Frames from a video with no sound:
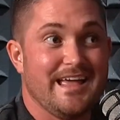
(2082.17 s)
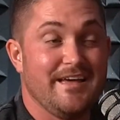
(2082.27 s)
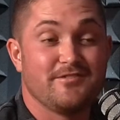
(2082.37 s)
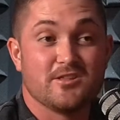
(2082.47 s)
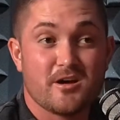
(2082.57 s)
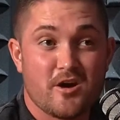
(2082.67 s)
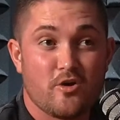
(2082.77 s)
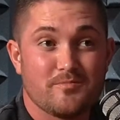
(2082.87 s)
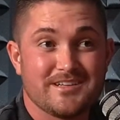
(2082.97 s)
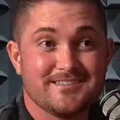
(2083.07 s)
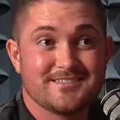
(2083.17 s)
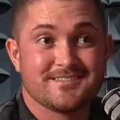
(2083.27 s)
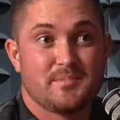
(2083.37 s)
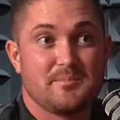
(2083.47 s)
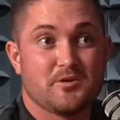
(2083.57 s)
If you look
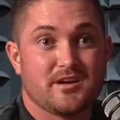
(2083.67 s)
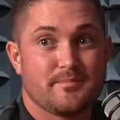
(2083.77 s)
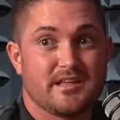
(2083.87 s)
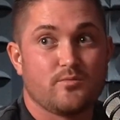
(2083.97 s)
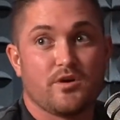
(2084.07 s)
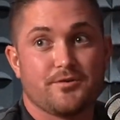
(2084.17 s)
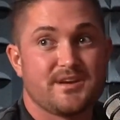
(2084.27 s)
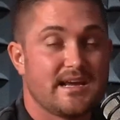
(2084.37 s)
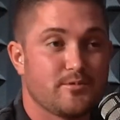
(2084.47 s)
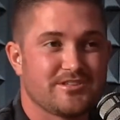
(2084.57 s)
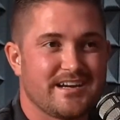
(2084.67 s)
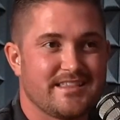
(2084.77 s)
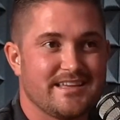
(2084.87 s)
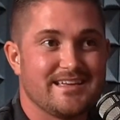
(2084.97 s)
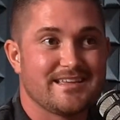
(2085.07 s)
homeless, people are going to be like, what are the neighbors going to
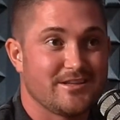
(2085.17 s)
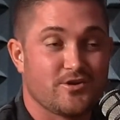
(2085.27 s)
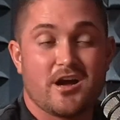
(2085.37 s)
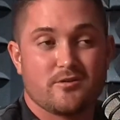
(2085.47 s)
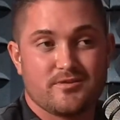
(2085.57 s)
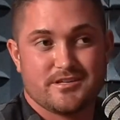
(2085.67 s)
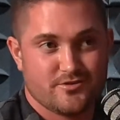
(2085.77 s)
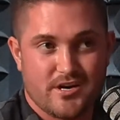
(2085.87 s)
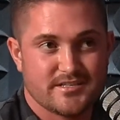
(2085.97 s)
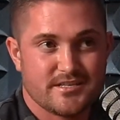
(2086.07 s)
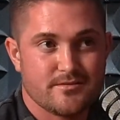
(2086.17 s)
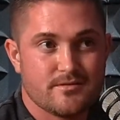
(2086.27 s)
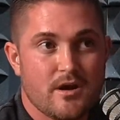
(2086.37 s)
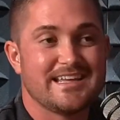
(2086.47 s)
think? They're not going to trust you.